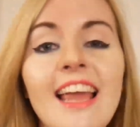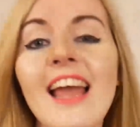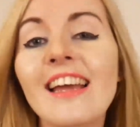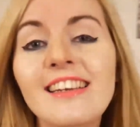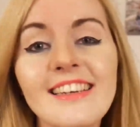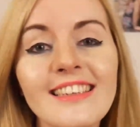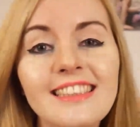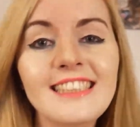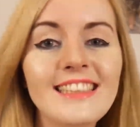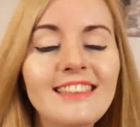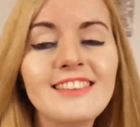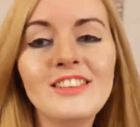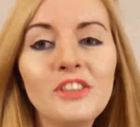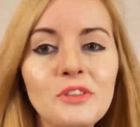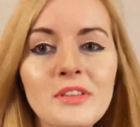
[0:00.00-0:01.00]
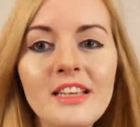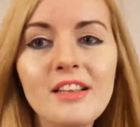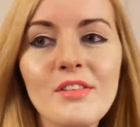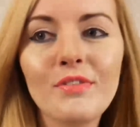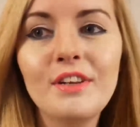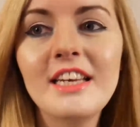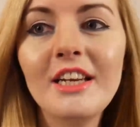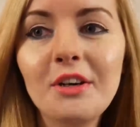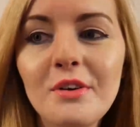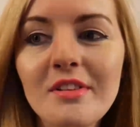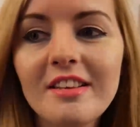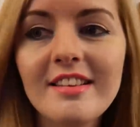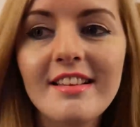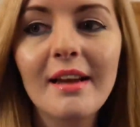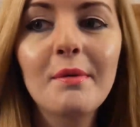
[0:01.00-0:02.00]
I didn't need to do these videos
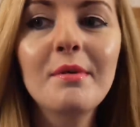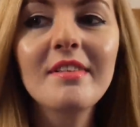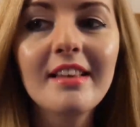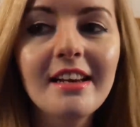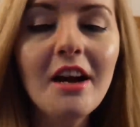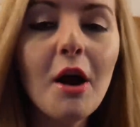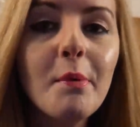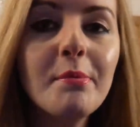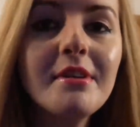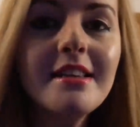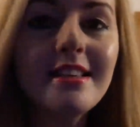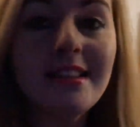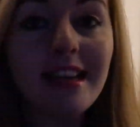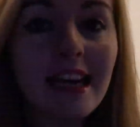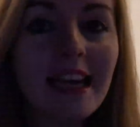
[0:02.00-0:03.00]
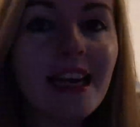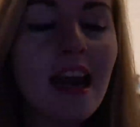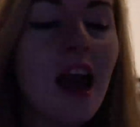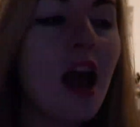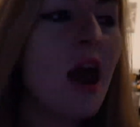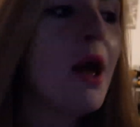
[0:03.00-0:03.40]
because I was like up to date,